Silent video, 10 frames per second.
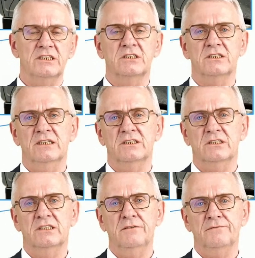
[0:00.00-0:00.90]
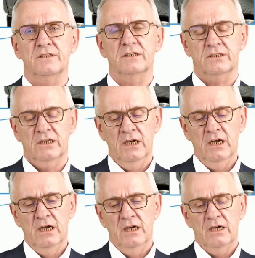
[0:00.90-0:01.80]
it's different.
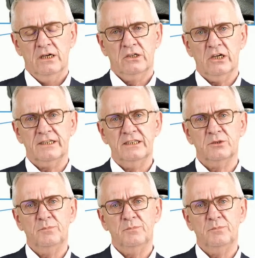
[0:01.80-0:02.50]
Cutting